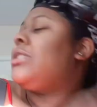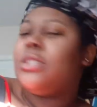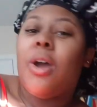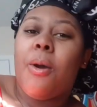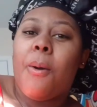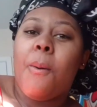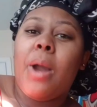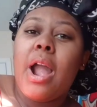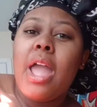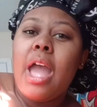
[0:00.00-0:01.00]
So,
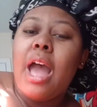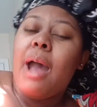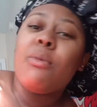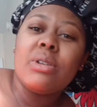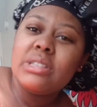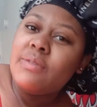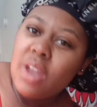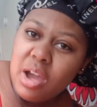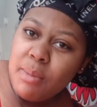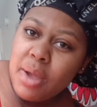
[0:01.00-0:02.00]
I'm going to
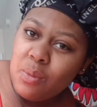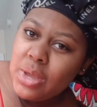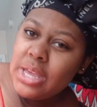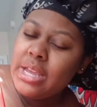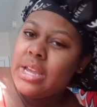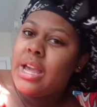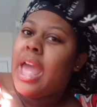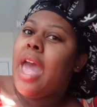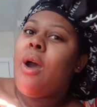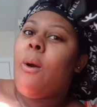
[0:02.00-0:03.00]
vlog my week
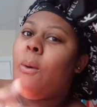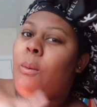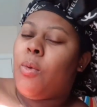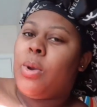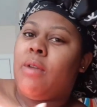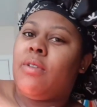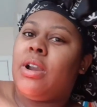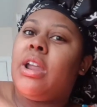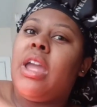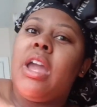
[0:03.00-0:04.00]
at home or
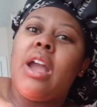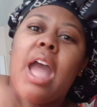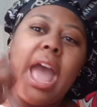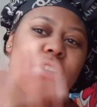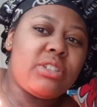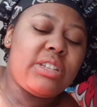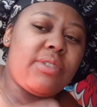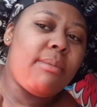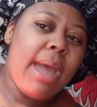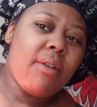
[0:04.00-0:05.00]
whatever. As you can see
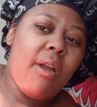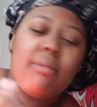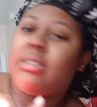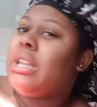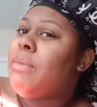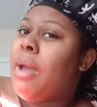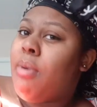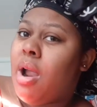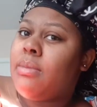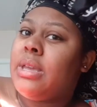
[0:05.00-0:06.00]
from the background, I'm still in my
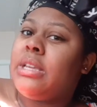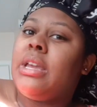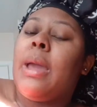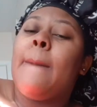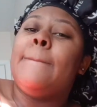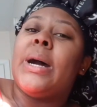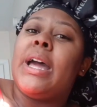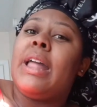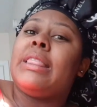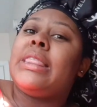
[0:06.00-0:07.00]
apartment,
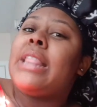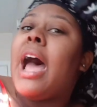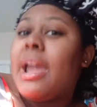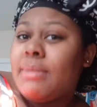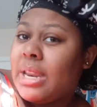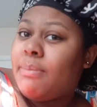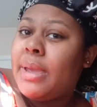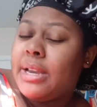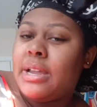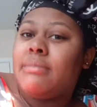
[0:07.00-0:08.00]
but I'm getting
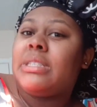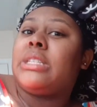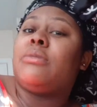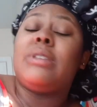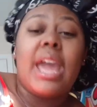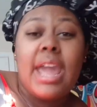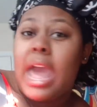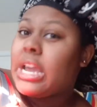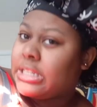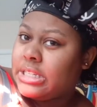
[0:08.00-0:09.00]
picked up today,
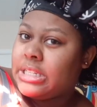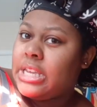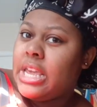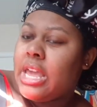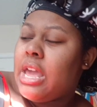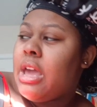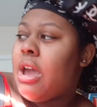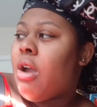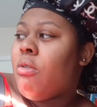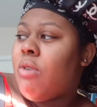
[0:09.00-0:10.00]
actually,
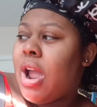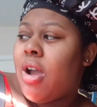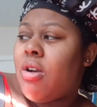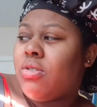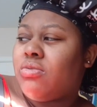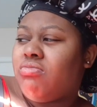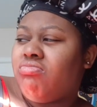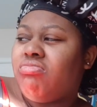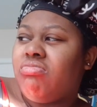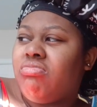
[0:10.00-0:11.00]
around